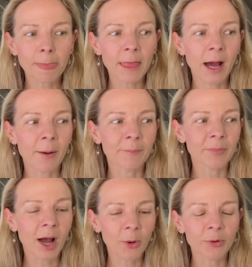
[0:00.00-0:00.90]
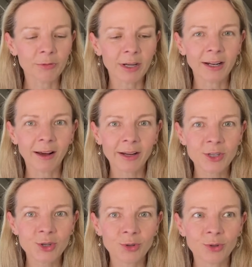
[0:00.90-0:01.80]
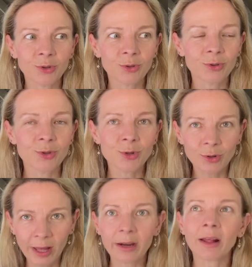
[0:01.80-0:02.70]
I would really like to do that,